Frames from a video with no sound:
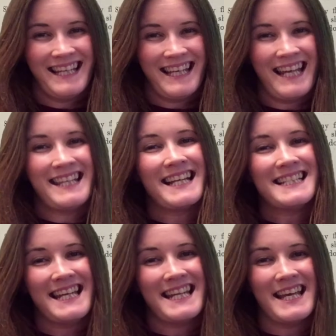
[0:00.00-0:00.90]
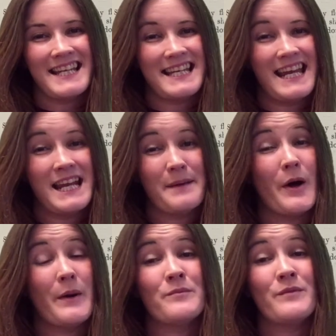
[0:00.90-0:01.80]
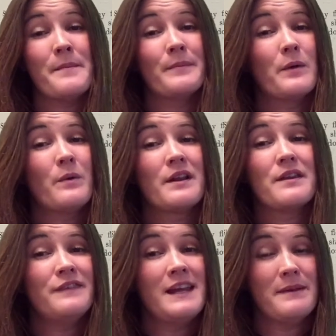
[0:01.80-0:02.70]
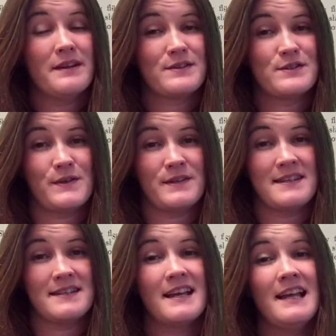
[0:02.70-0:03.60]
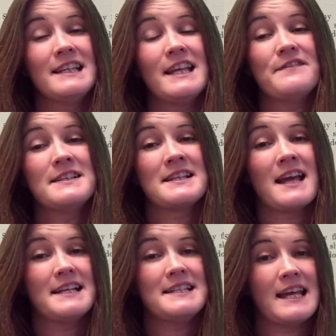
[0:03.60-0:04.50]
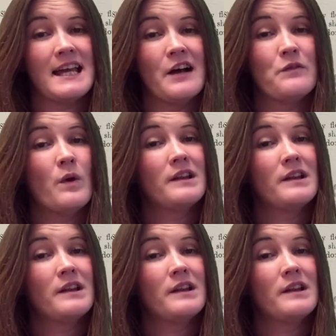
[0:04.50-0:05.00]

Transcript: In 1913, a poem written by one of the female students gives us an idea of what